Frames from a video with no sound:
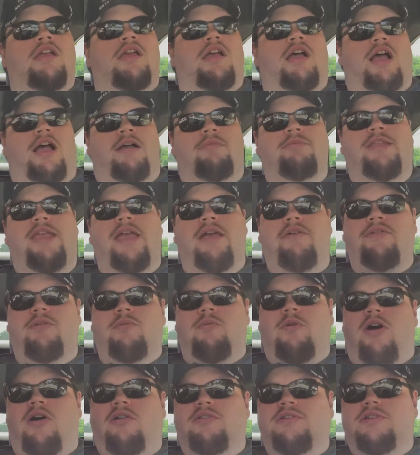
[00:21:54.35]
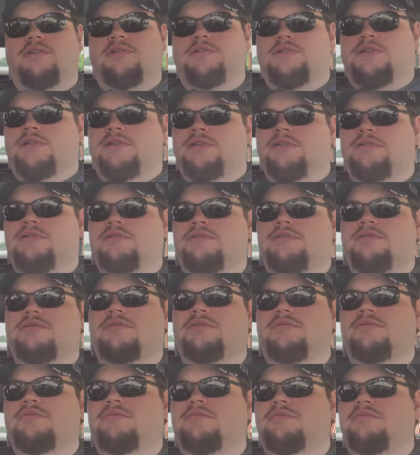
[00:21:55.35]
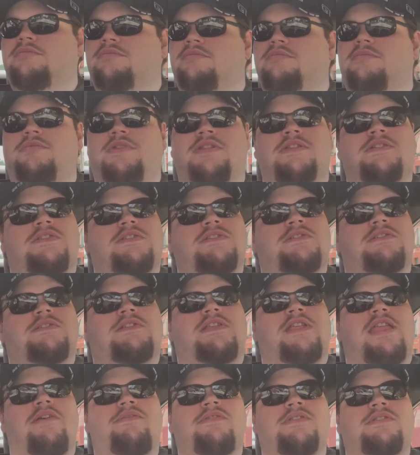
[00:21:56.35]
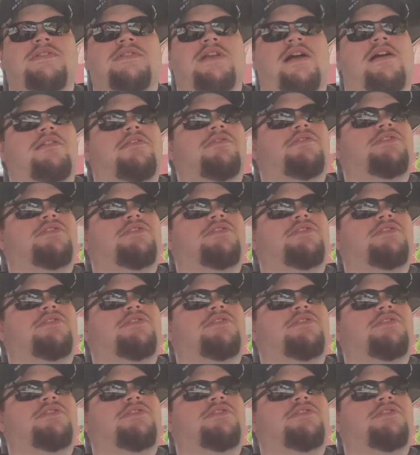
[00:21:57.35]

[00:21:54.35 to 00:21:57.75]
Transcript: I'm Kevin Walters. This is Kevin's Auto